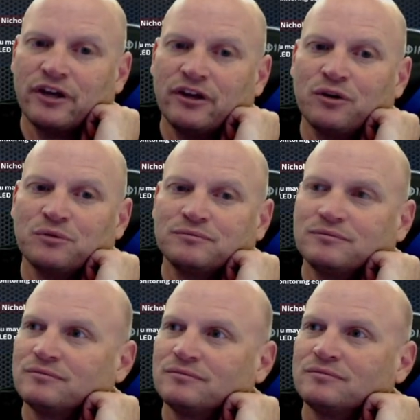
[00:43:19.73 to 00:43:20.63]
There you go.
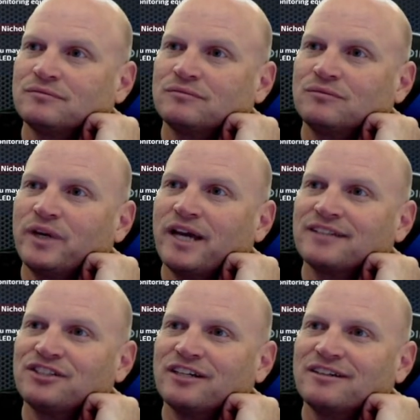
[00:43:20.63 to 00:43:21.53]
We
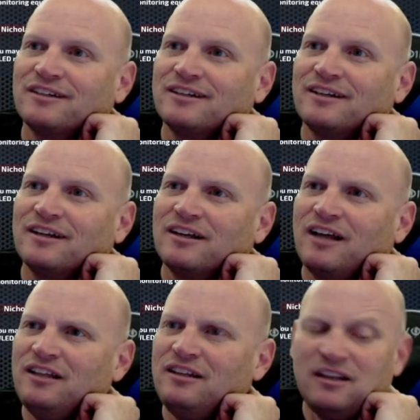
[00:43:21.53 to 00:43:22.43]
got you.
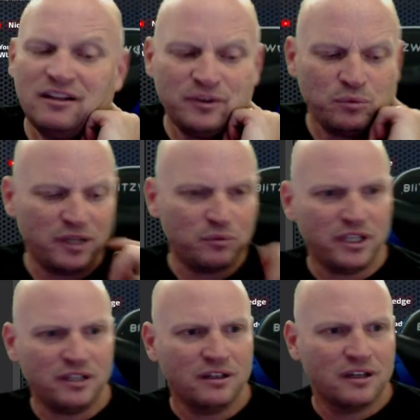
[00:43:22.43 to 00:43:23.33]
I love it when
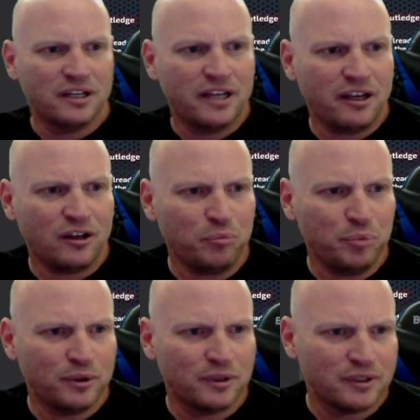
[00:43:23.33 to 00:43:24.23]
we help.